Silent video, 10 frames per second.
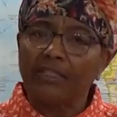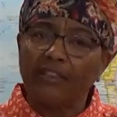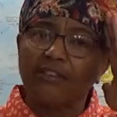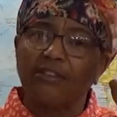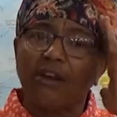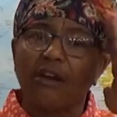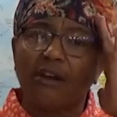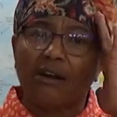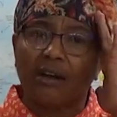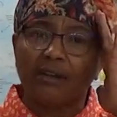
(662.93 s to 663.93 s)
This is the
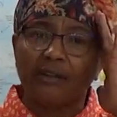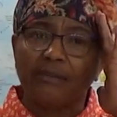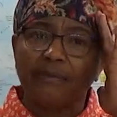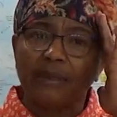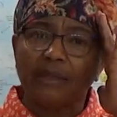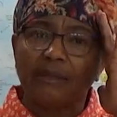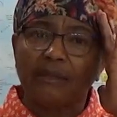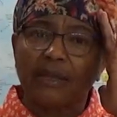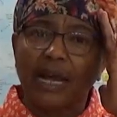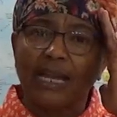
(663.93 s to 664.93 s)
heart.
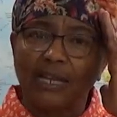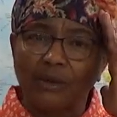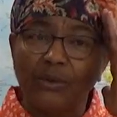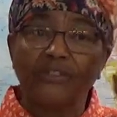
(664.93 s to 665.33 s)
Hallelujah.